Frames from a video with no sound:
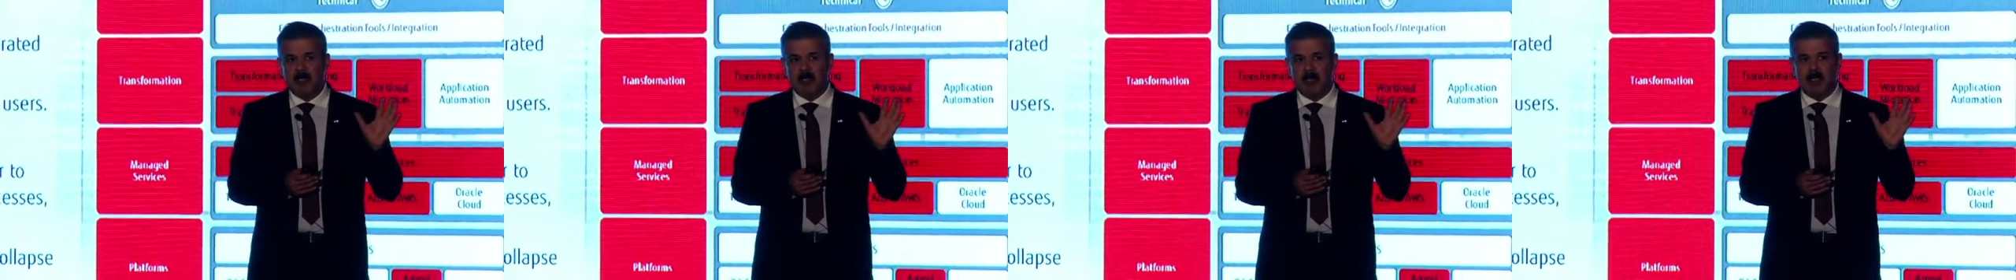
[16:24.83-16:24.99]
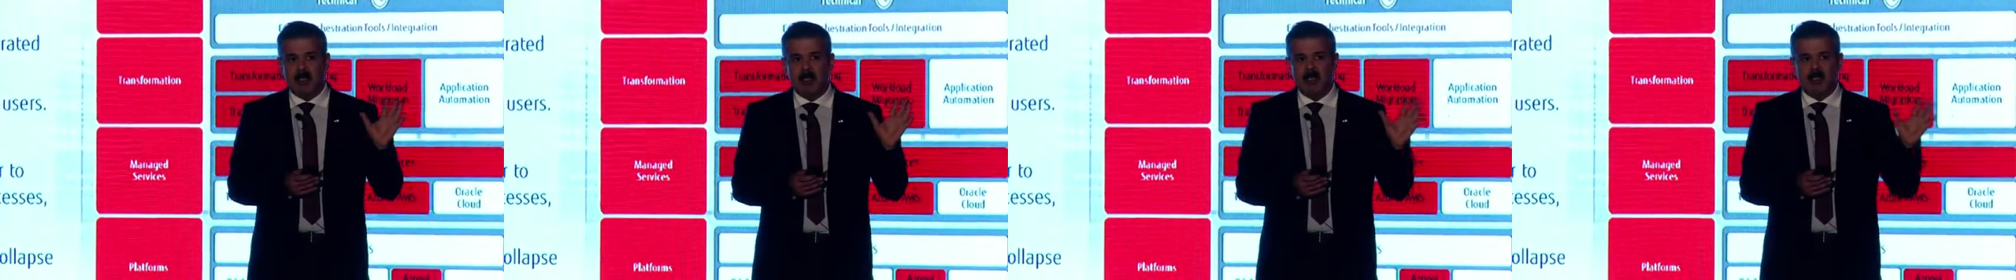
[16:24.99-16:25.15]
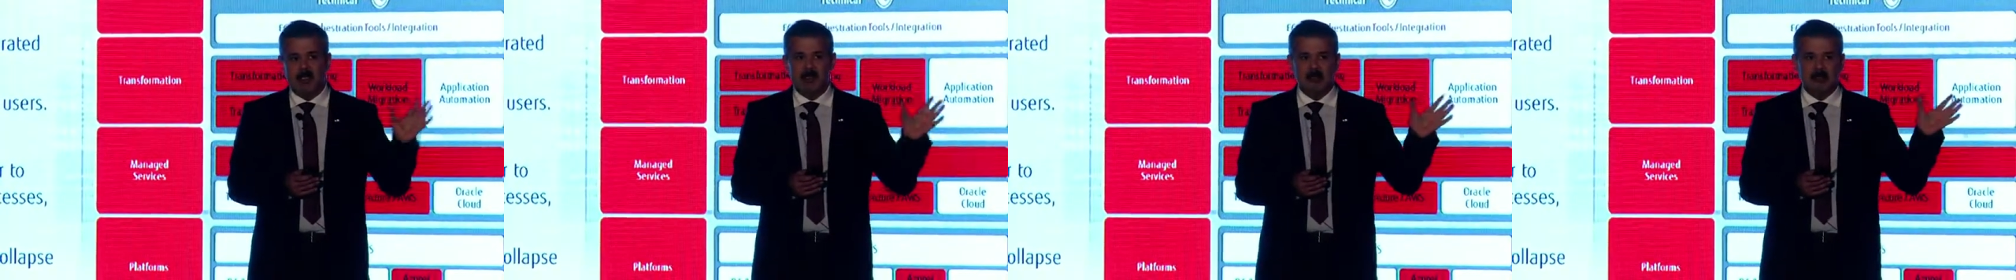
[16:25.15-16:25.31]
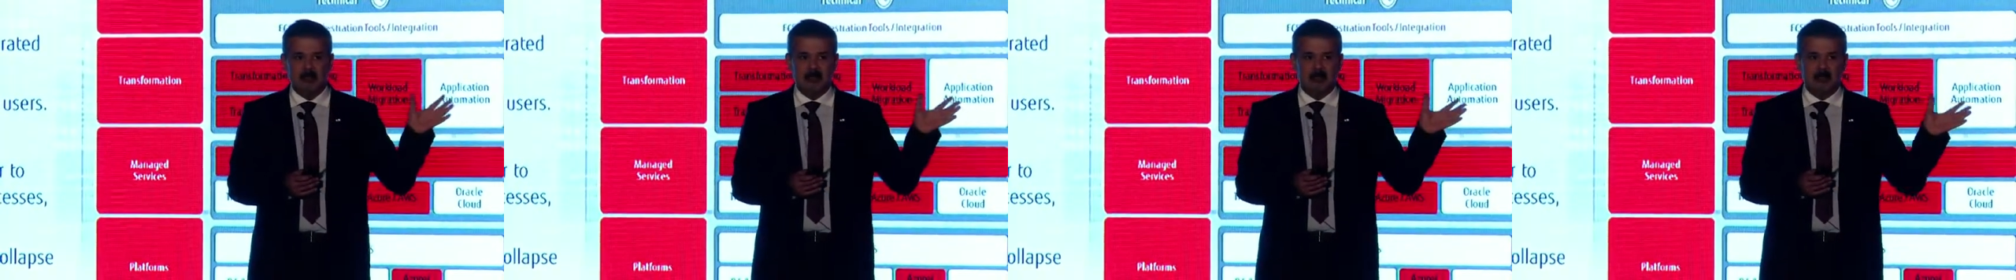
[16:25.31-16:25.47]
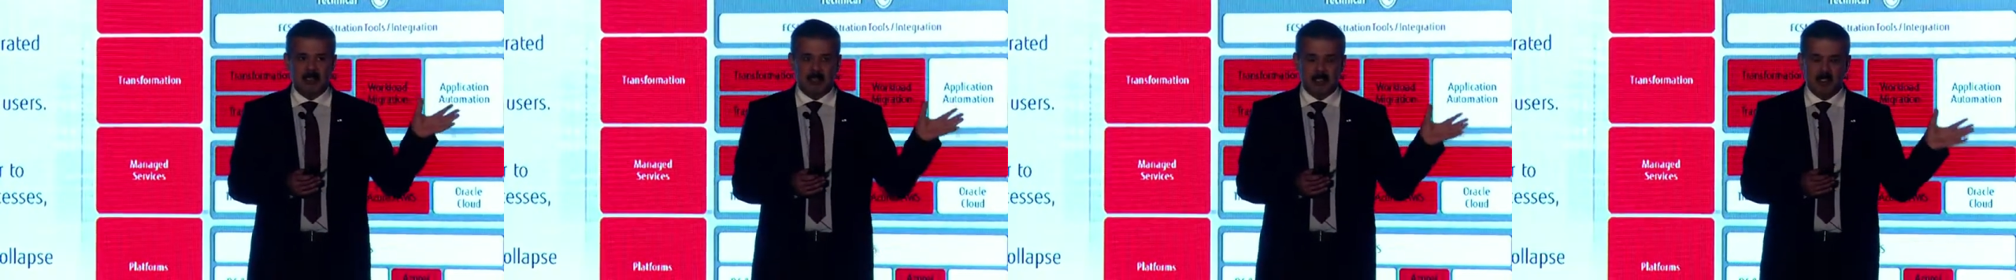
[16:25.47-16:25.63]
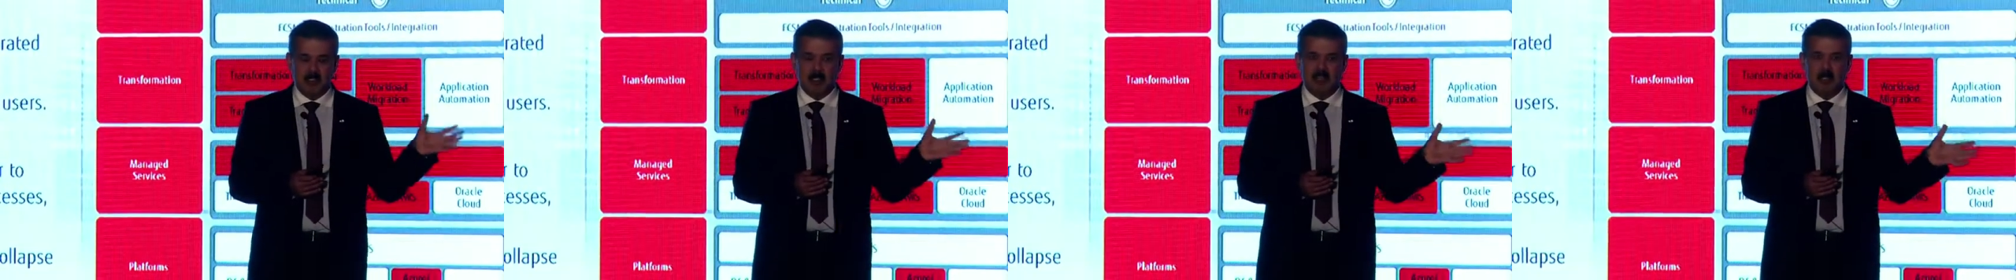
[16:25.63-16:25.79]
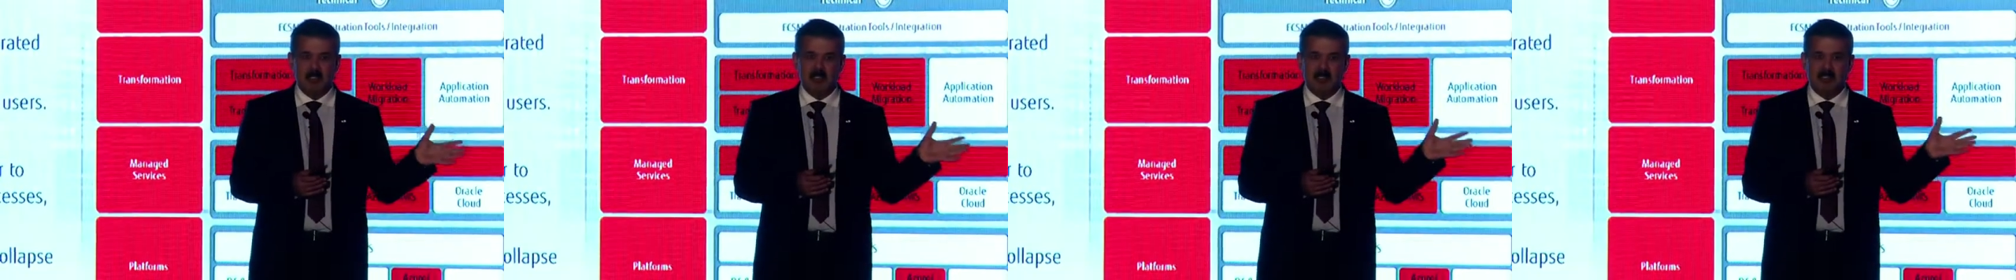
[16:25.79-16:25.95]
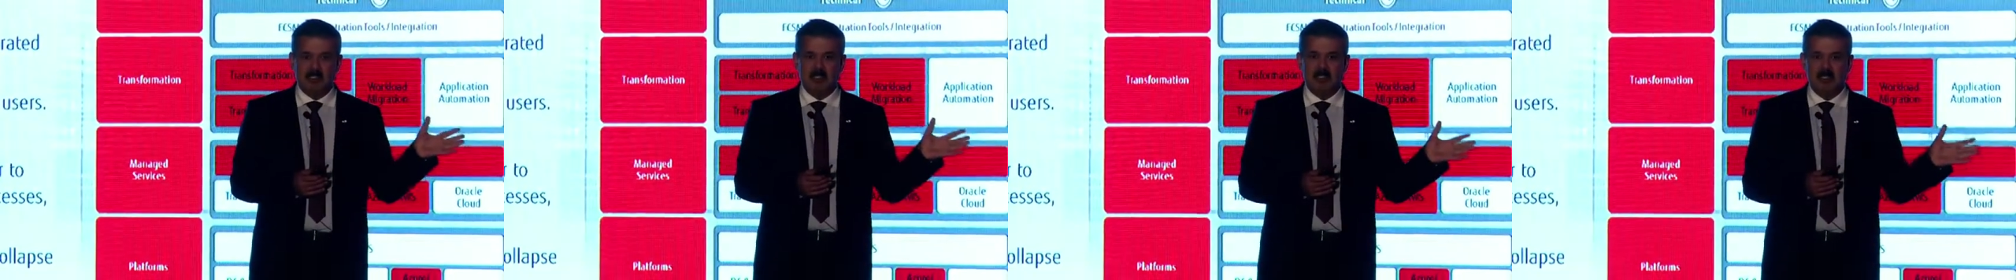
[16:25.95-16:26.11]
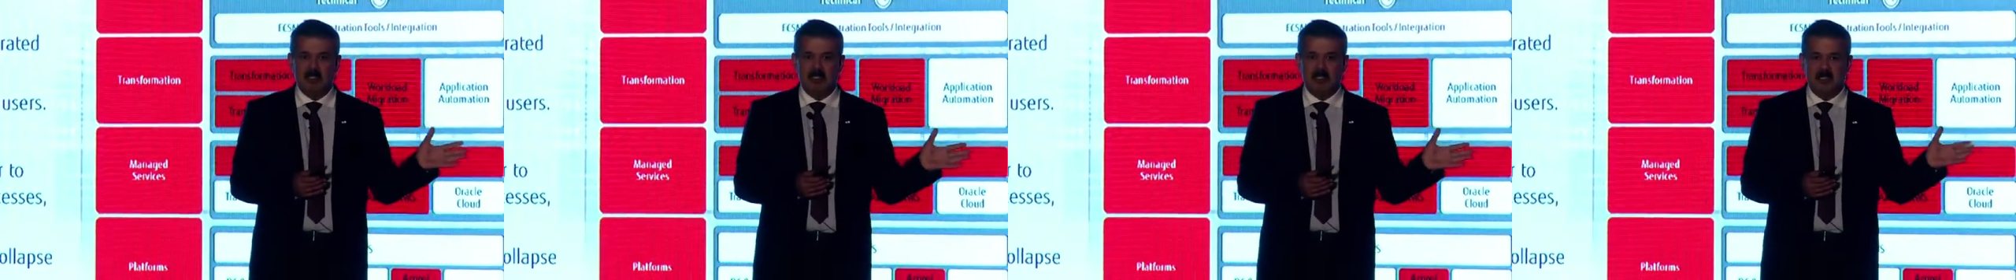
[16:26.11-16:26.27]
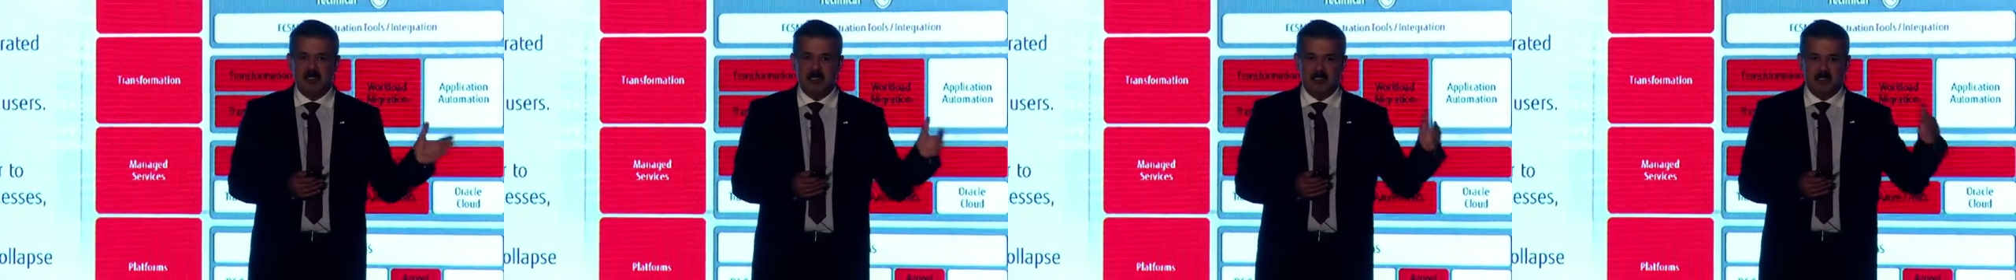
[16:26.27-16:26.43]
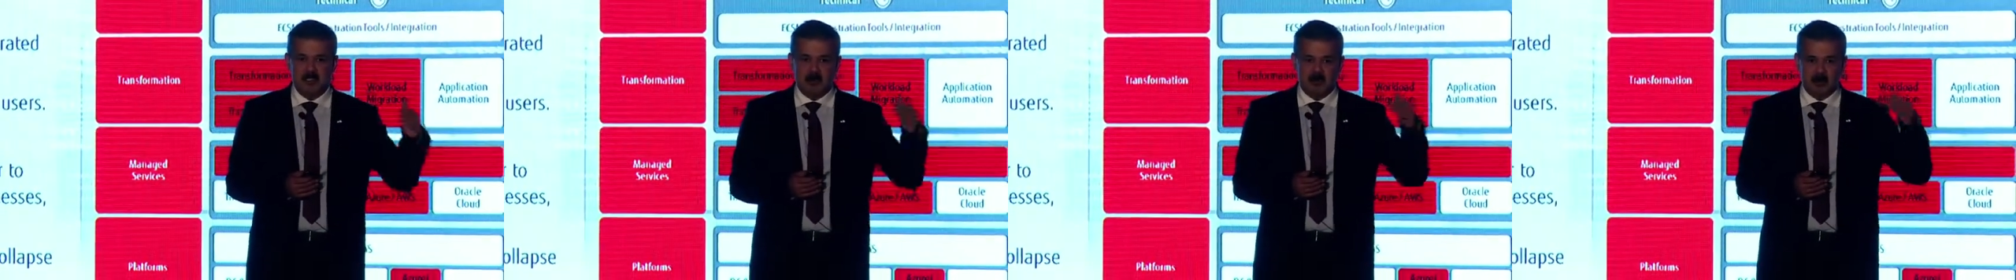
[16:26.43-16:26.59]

our methodology earlier